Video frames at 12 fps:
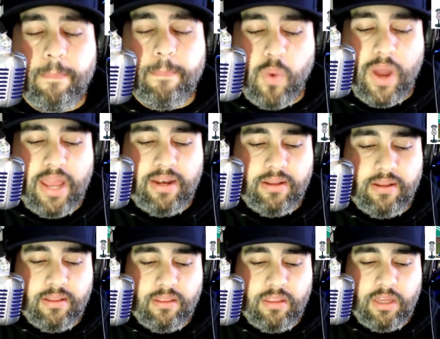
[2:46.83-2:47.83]
when
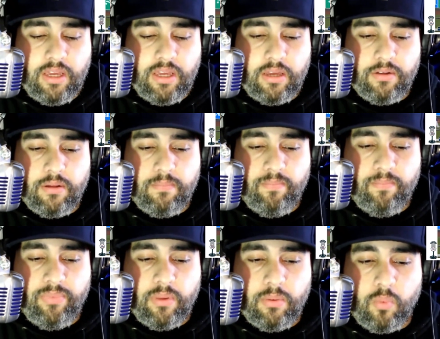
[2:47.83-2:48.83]
the
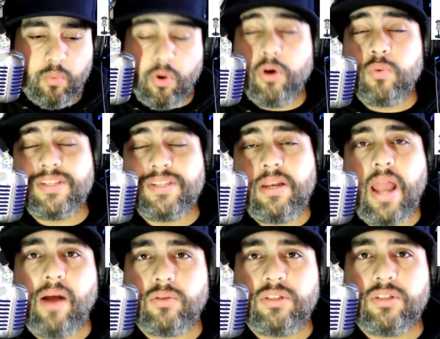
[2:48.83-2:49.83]
word was
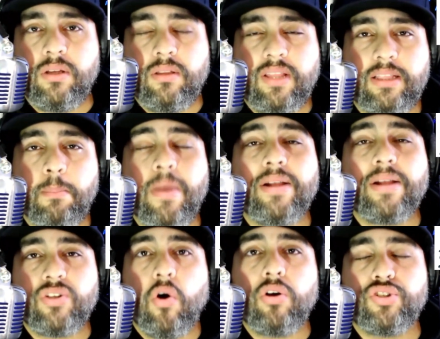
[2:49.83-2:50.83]
announced that the Mets
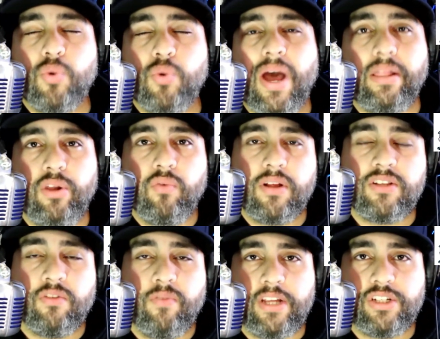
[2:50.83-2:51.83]
also had their
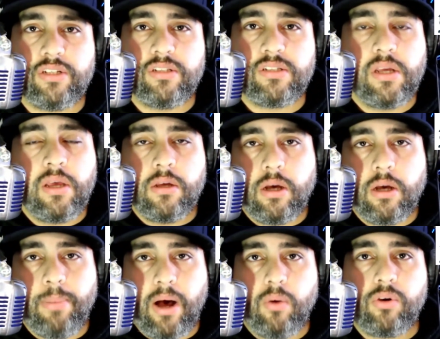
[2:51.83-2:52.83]
reservations
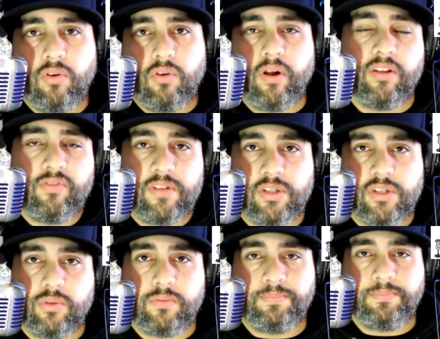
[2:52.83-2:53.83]
about Correa's physical.